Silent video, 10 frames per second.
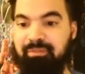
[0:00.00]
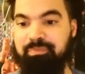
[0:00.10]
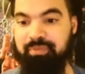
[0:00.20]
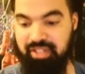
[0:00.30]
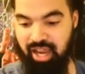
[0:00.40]

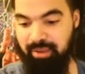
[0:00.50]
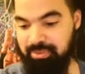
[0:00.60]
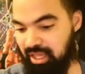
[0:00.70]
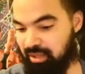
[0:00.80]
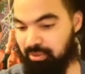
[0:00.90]
types
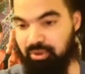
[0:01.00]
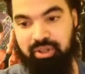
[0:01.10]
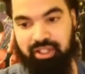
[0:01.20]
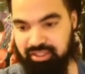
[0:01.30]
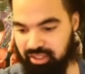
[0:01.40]
like mutant
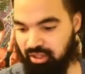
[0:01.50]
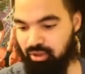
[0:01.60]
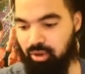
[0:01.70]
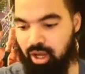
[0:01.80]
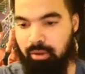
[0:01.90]
and skill,
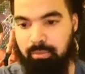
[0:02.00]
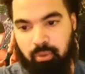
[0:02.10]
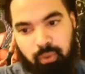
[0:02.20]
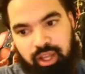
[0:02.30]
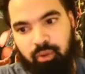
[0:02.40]
but
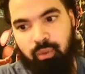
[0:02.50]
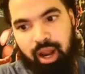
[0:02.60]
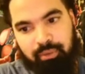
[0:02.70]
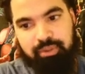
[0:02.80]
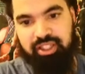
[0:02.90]
we can rock
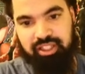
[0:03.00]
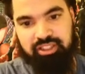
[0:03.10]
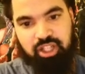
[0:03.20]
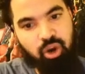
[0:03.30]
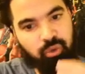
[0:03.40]
with this.
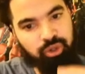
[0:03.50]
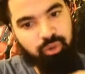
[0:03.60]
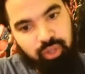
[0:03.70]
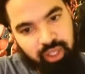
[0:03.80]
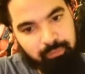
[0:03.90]
When you
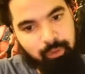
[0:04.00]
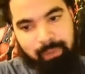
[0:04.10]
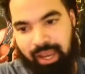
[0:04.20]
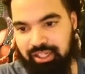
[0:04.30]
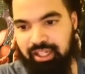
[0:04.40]
get
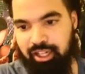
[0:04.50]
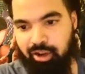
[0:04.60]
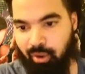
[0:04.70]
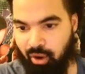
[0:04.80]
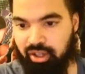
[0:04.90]
Magneto
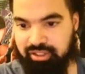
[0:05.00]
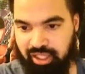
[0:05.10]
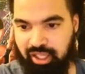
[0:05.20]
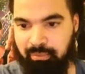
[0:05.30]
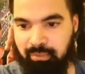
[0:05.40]
on the
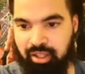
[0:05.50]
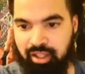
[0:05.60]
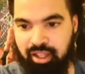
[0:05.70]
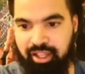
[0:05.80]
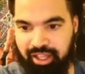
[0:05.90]
team,
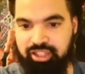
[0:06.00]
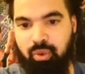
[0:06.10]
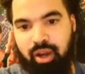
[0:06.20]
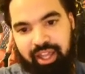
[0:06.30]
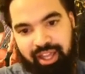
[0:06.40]
guess
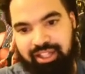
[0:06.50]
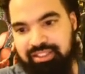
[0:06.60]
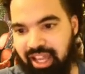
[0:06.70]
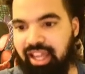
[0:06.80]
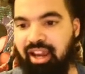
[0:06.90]
what? He could
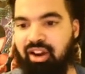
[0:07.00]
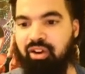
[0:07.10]
take care of those